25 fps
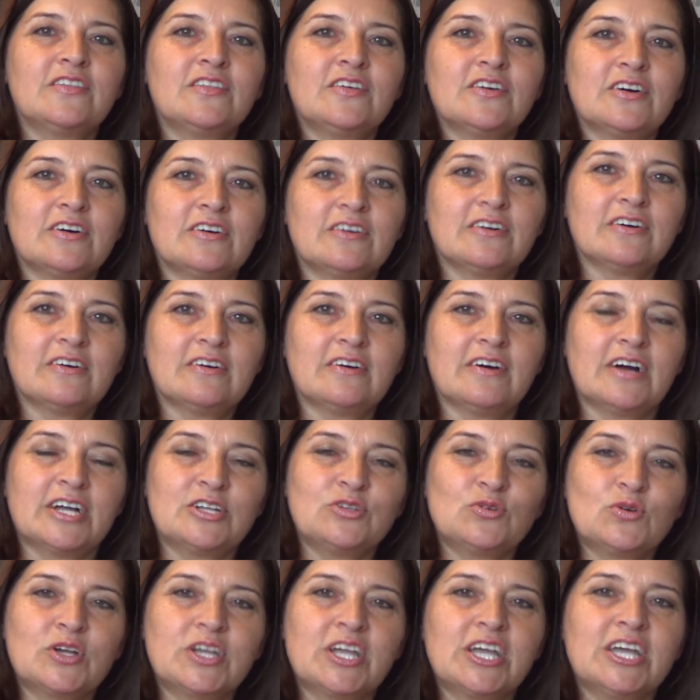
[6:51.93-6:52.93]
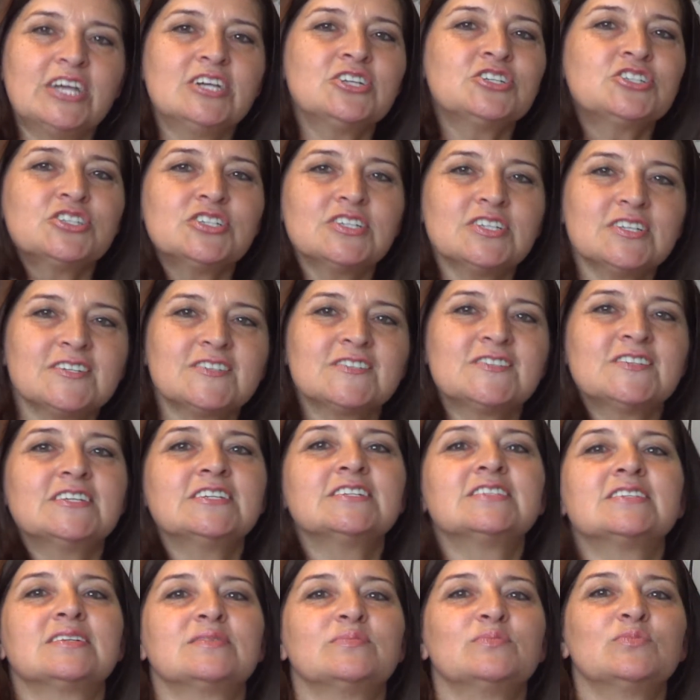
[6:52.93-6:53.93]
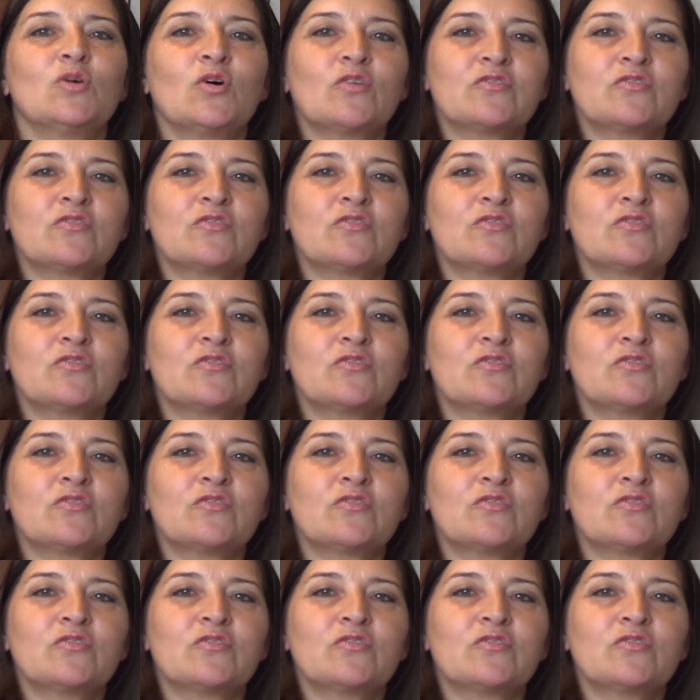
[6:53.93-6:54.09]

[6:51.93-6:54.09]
the educational system